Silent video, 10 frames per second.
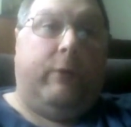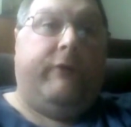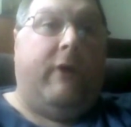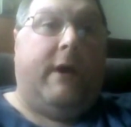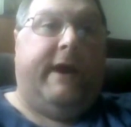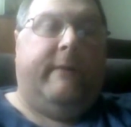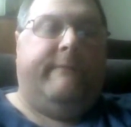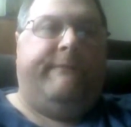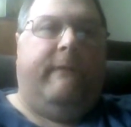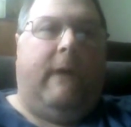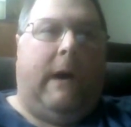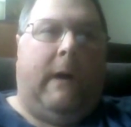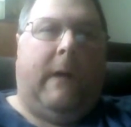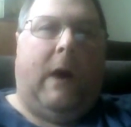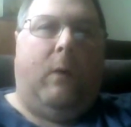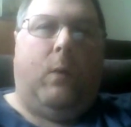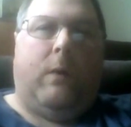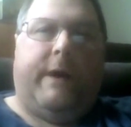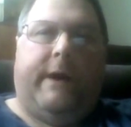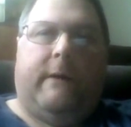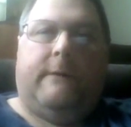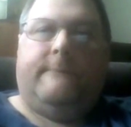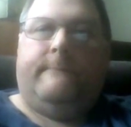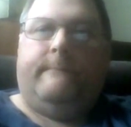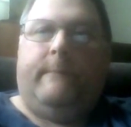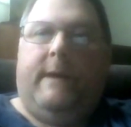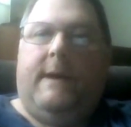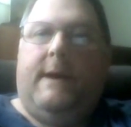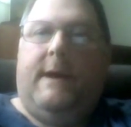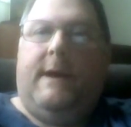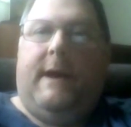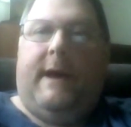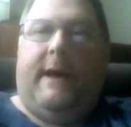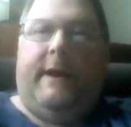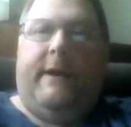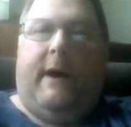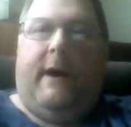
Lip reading: We're talking of all-out war here, and